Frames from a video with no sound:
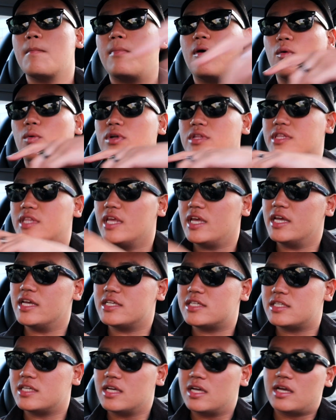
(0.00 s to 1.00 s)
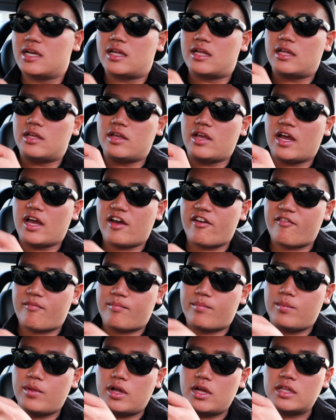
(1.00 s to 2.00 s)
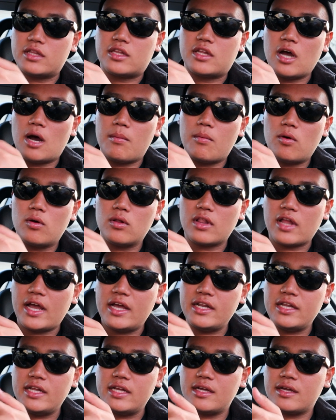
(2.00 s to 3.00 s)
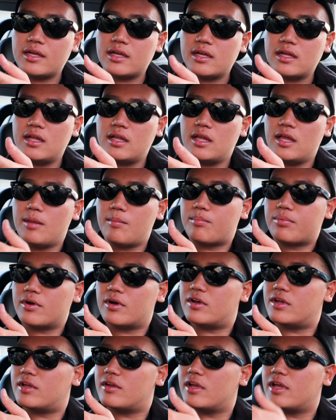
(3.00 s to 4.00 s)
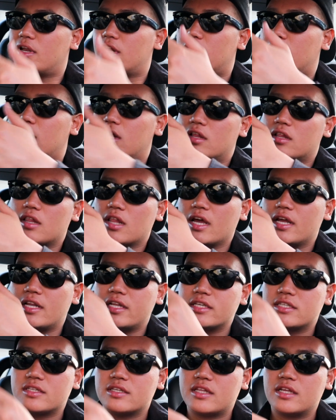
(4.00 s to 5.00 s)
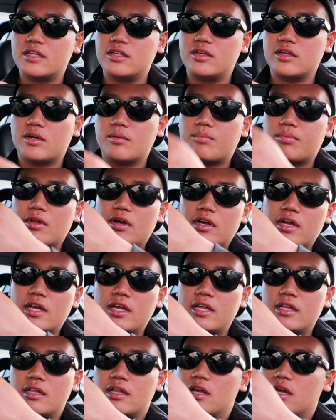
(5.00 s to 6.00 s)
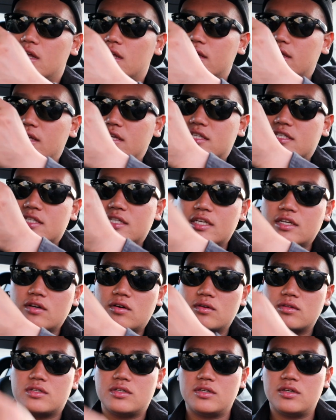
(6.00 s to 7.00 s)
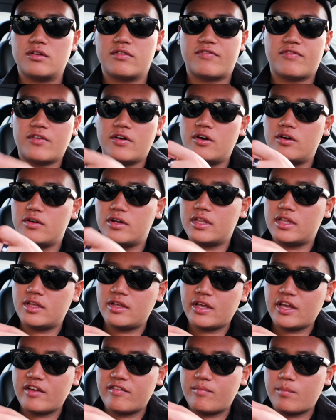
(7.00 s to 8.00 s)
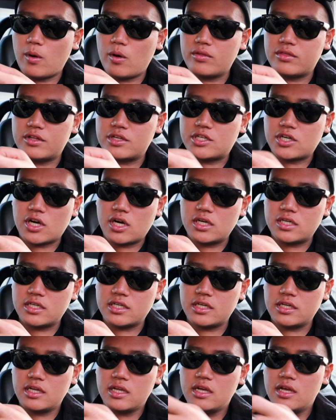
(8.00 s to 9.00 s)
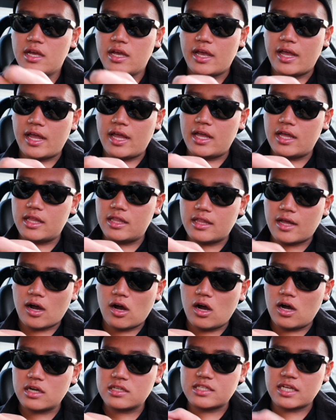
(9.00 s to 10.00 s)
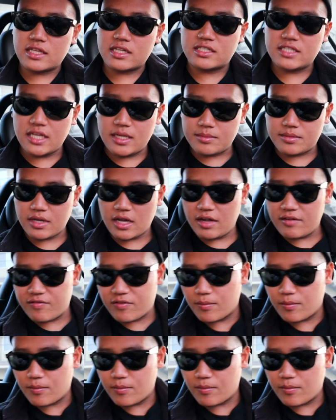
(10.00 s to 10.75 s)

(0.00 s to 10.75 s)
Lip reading: But with this, you have a double lightning input and another lightning, so then you can plug in this single to your phone, and then you have both the charging and the aux at the same time.